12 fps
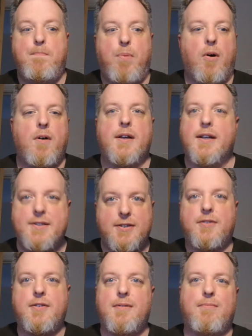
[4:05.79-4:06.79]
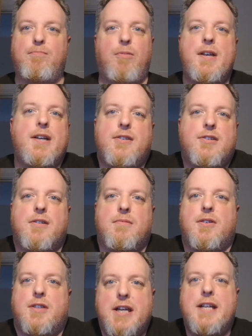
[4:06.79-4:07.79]
But what are you going to do?
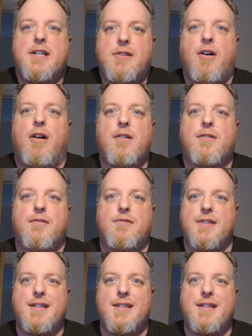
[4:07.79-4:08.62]
You're teaching the Holocaust.